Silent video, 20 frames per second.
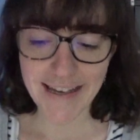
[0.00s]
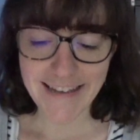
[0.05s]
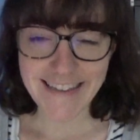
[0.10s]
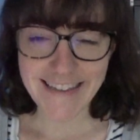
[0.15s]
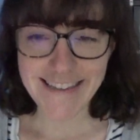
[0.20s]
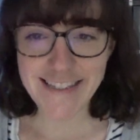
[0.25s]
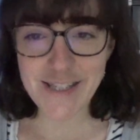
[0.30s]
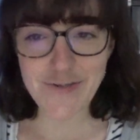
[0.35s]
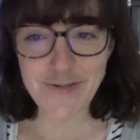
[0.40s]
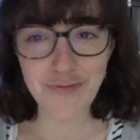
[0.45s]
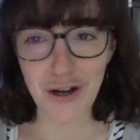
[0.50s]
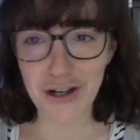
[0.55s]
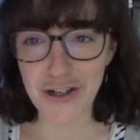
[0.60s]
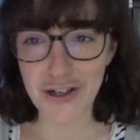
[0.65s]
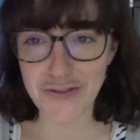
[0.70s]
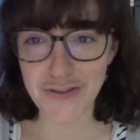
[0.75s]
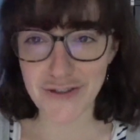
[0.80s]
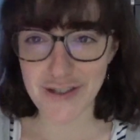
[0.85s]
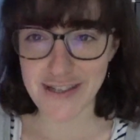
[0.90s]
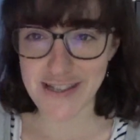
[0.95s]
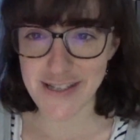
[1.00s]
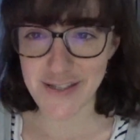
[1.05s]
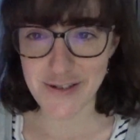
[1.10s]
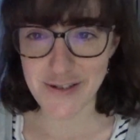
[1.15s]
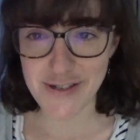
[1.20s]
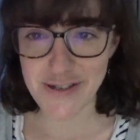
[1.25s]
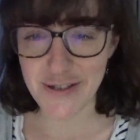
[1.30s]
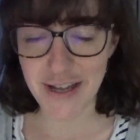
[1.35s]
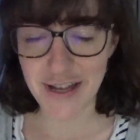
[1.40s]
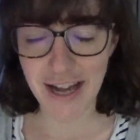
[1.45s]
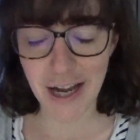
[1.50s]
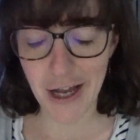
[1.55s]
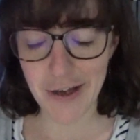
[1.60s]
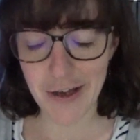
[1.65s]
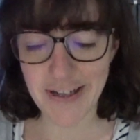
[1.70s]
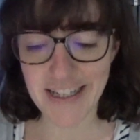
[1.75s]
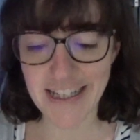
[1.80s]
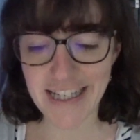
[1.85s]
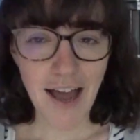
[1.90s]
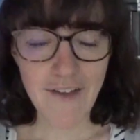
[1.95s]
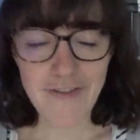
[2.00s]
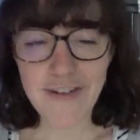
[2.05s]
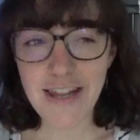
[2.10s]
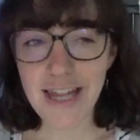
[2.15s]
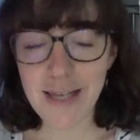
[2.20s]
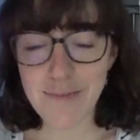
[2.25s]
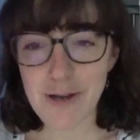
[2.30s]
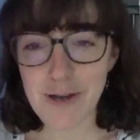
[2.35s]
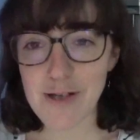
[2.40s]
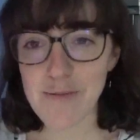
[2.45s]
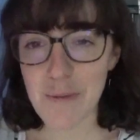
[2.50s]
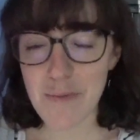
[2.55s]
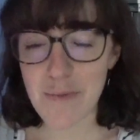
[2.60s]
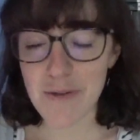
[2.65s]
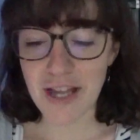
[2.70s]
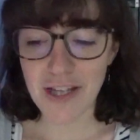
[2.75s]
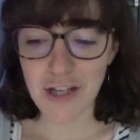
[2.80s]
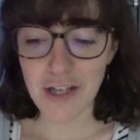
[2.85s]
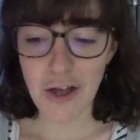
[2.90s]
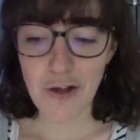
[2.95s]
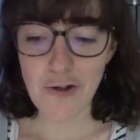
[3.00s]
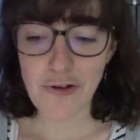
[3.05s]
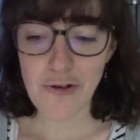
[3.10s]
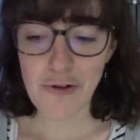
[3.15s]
is just wonderful as soon as you get going. I feel like most people I know